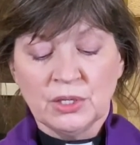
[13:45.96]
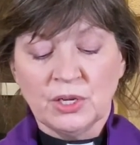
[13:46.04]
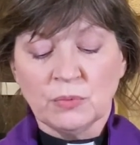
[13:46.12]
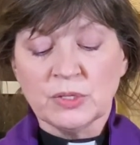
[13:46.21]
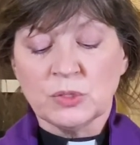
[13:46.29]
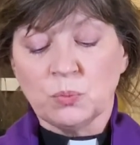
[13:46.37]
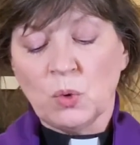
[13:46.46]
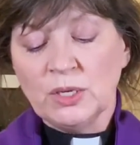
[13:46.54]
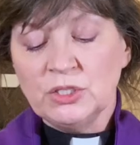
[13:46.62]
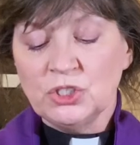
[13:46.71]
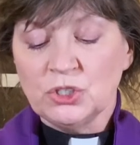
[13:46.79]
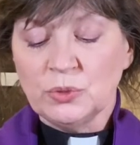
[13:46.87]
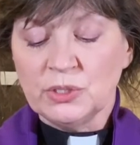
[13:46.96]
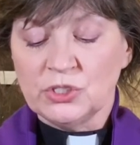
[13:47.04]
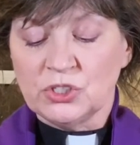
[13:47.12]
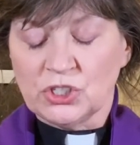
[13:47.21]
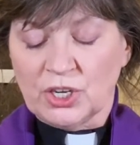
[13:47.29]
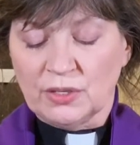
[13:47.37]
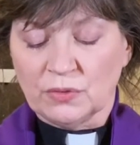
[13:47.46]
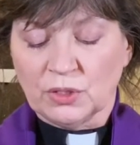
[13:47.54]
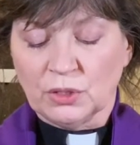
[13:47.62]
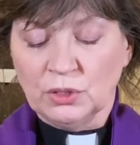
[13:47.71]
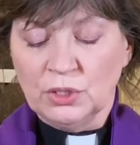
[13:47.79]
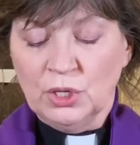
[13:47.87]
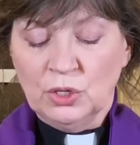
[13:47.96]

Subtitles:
there was one Jewish general